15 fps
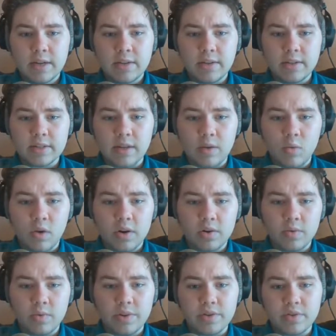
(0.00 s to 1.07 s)
things like
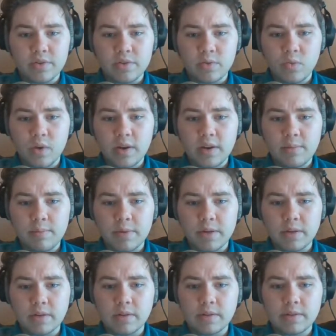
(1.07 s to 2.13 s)
water wheels,
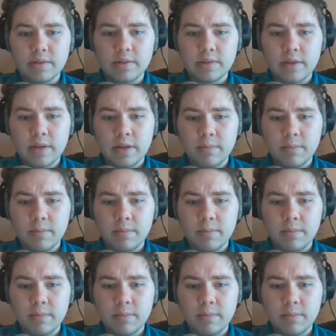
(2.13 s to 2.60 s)
windmills.